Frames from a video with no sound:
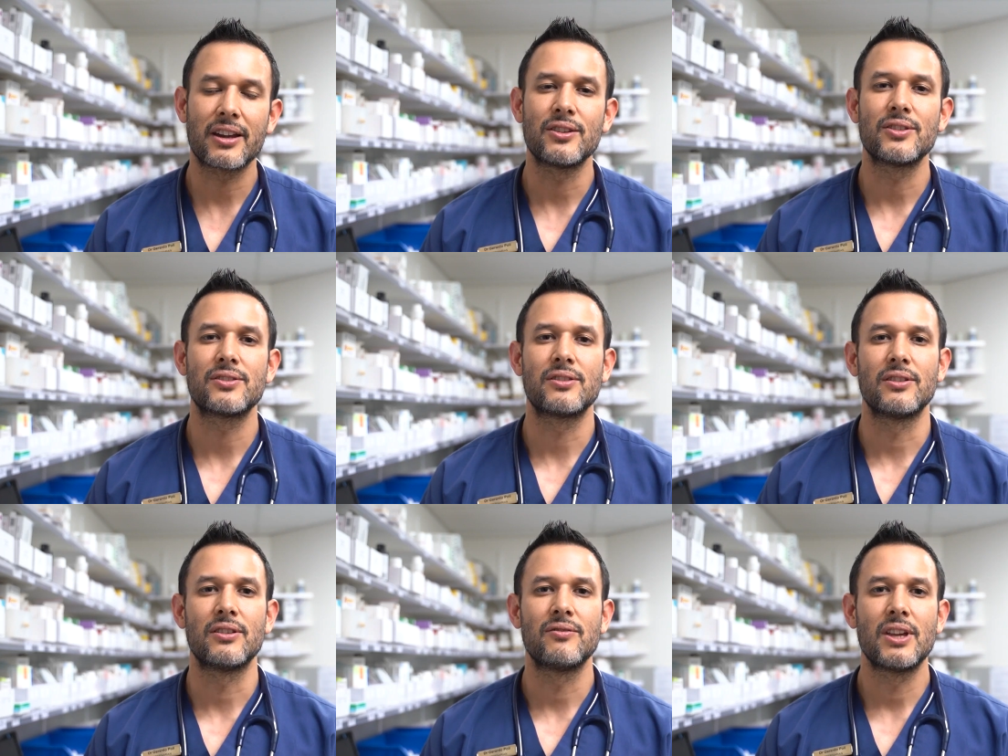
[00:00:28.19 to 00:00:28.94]
I used
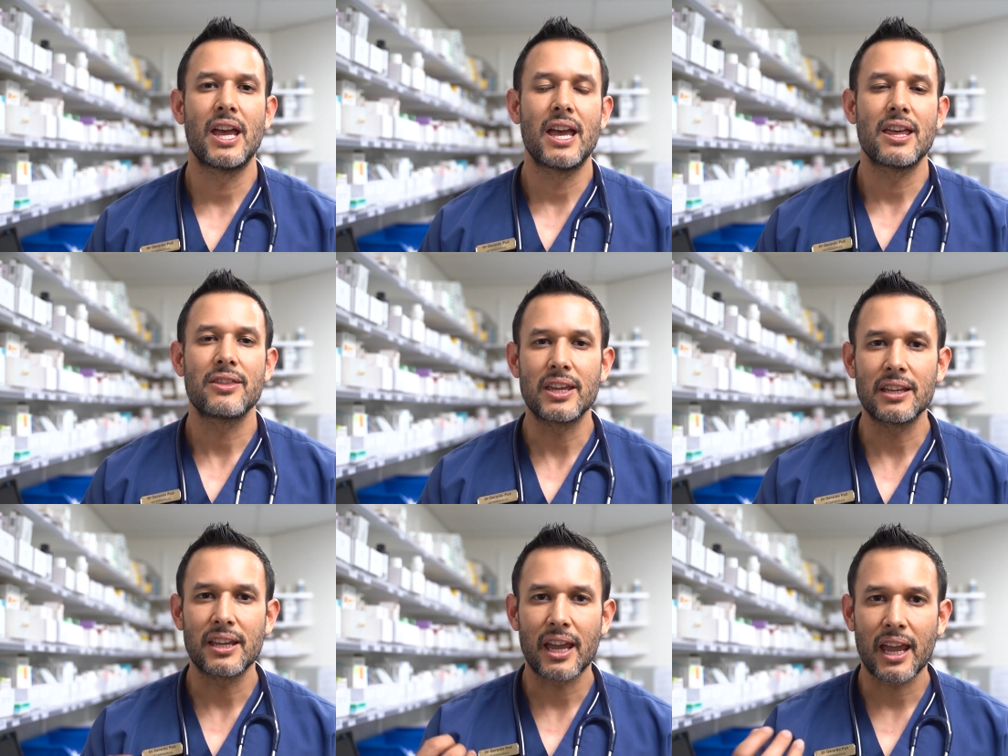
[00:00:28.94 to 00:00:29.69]
to
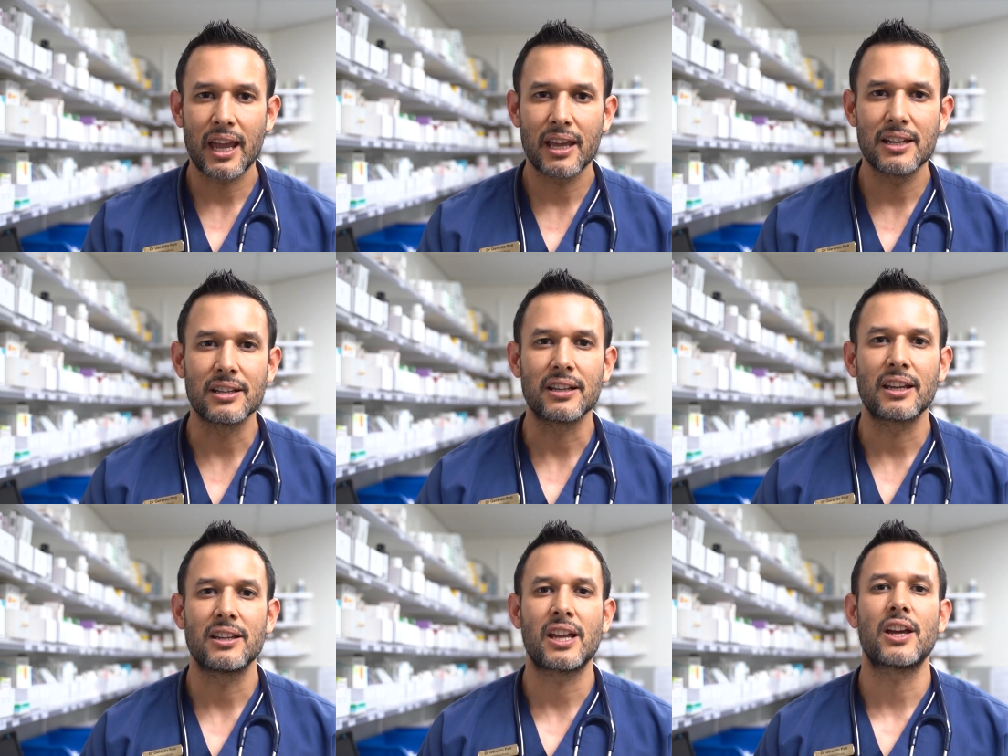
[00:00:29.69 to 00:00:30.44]
think ahead and
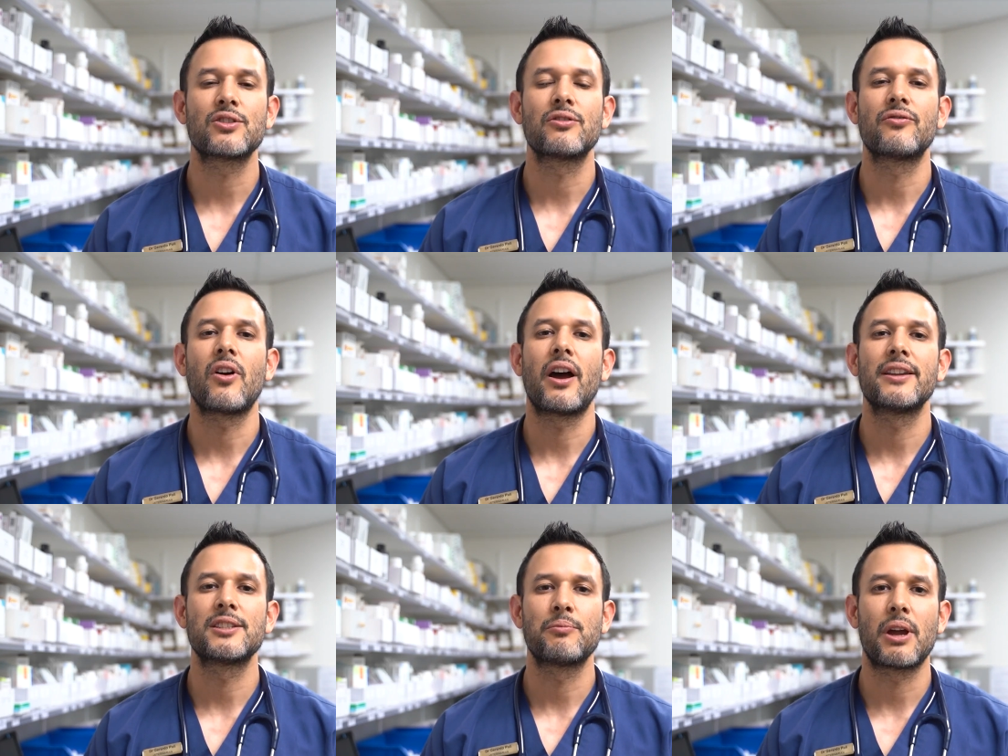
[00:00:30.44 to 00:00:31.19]

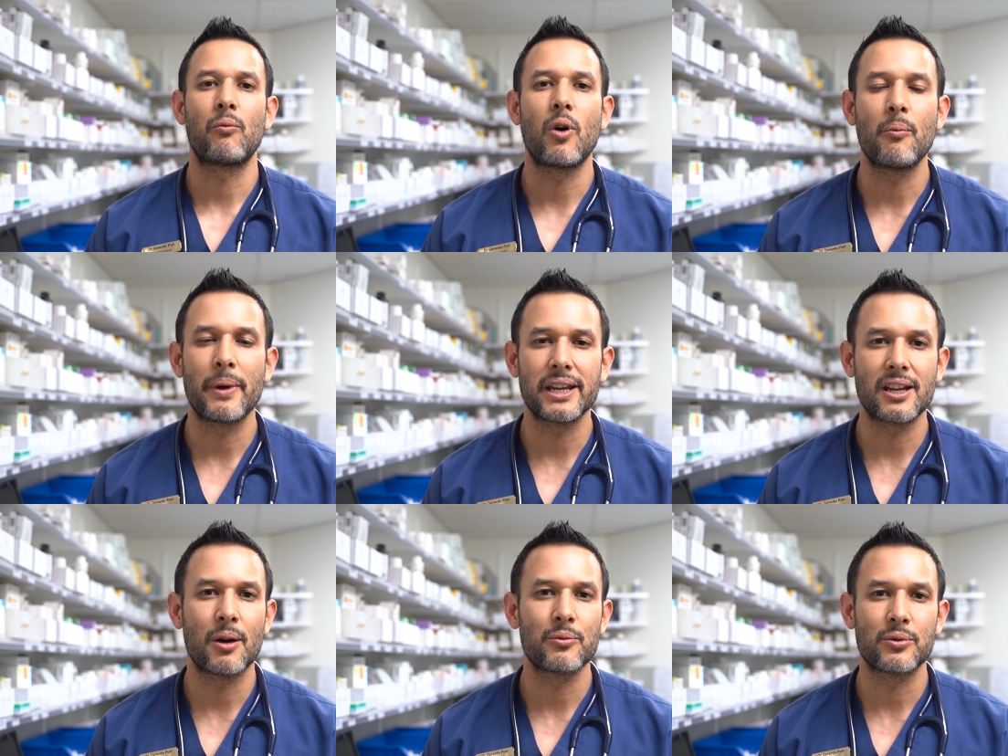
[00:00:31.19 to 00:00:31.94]
catastrophize about what may
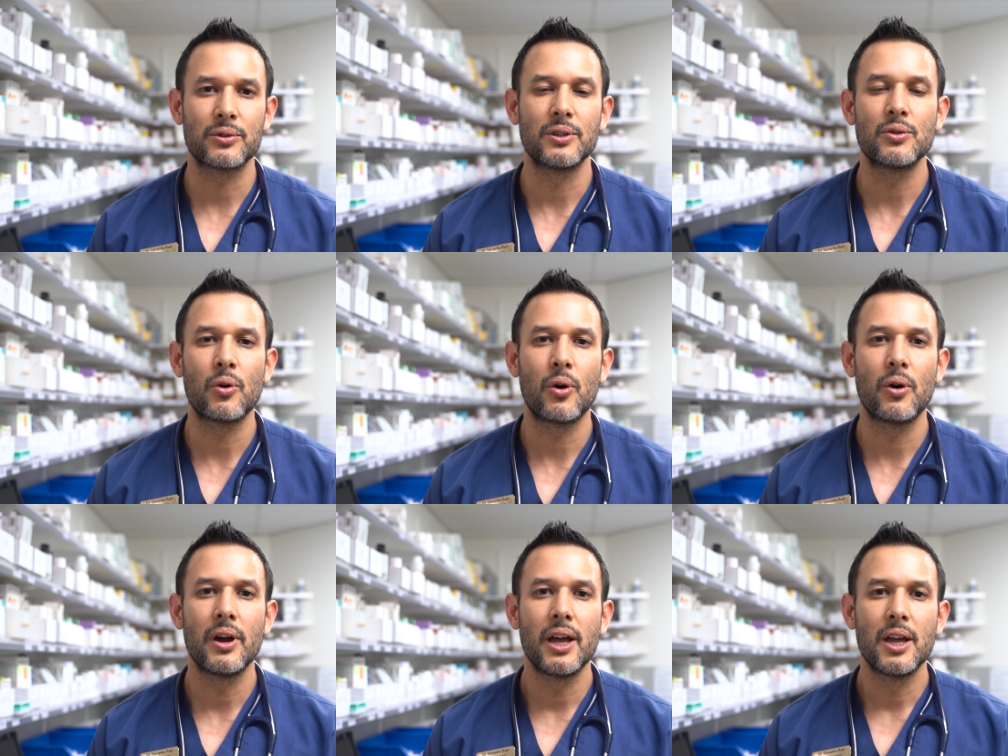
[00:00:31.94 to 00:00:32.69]
come through the
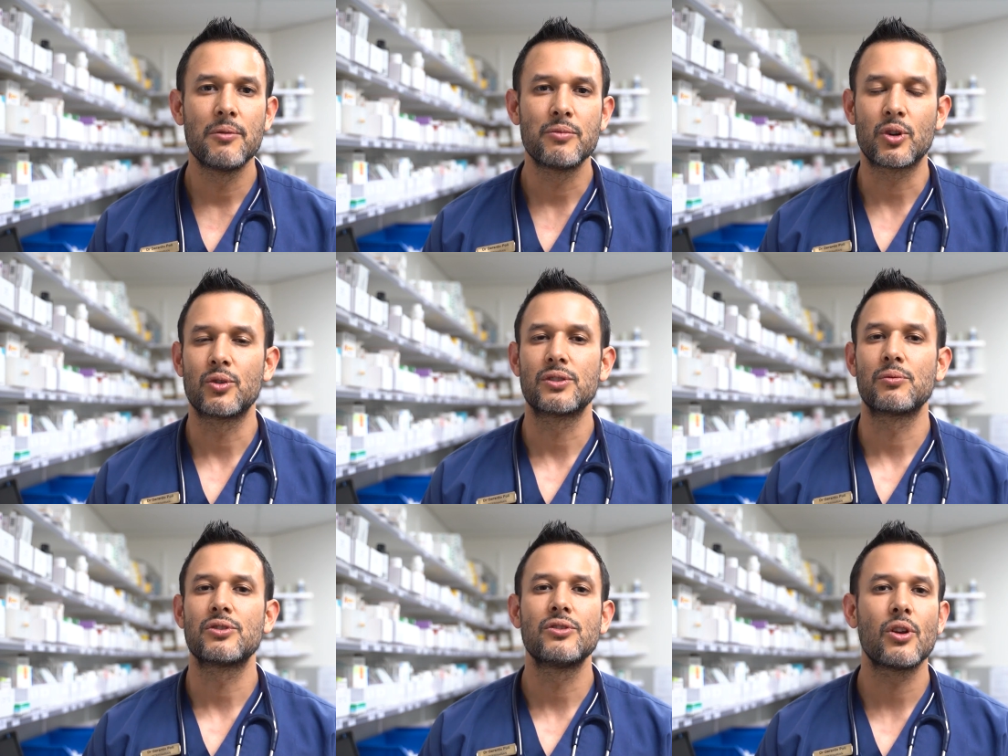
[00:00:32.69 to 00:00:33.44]
door, because
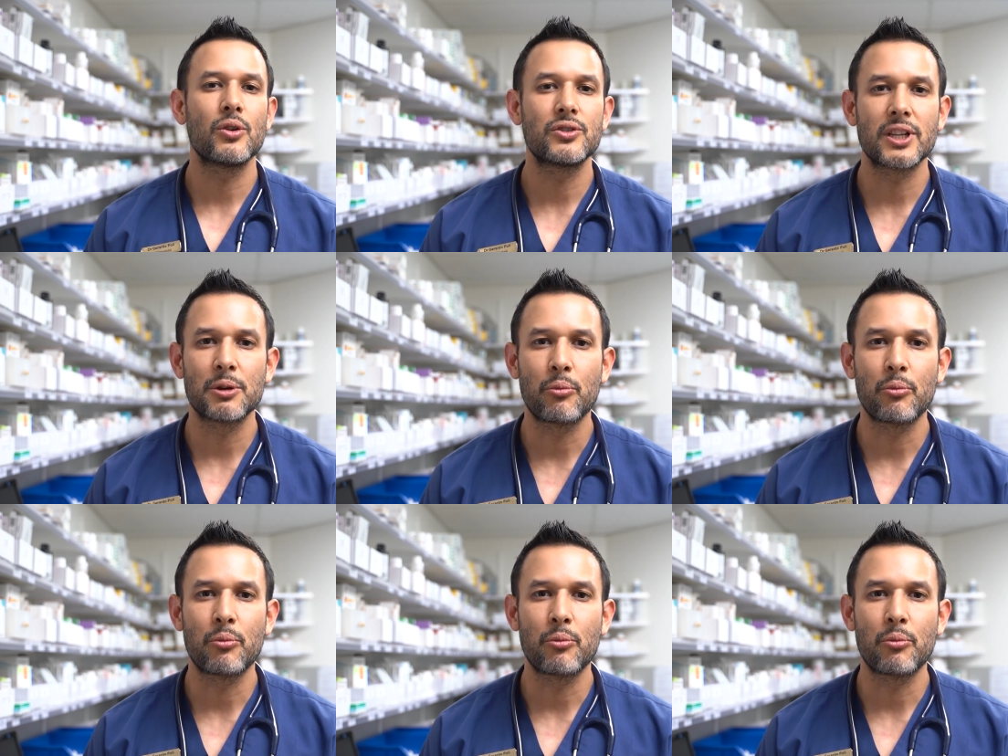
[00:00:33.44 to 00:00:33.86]
there was no set